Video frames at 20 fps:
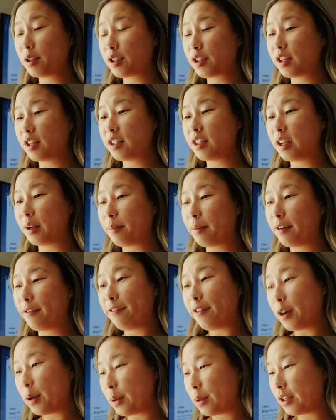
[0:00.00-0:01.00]
just gonna take my
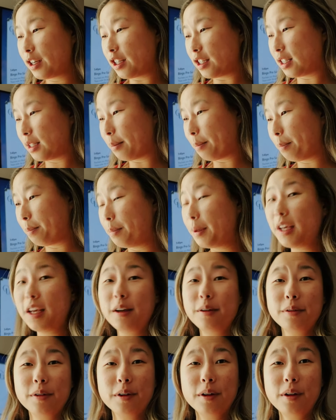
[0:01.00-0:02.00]
phone and get some
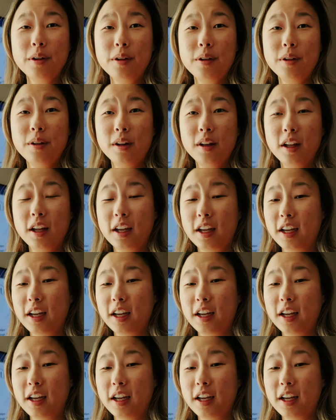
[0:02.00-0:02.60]
B-roll